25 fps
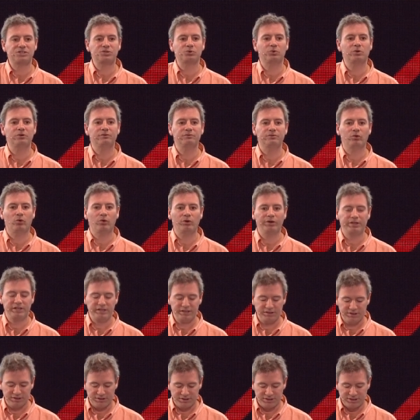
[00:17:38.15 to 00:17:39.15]
to
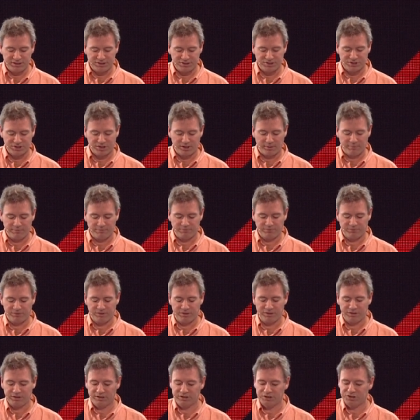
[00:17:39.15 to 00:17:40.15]
avoid the
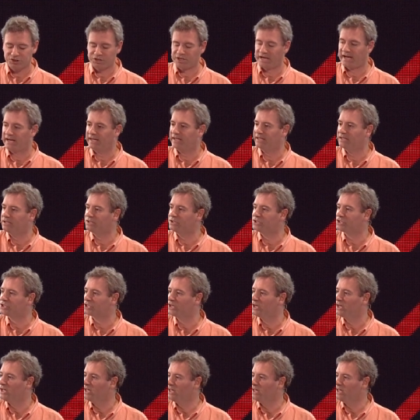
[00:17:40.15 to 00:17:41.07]
discomfort, the challenge,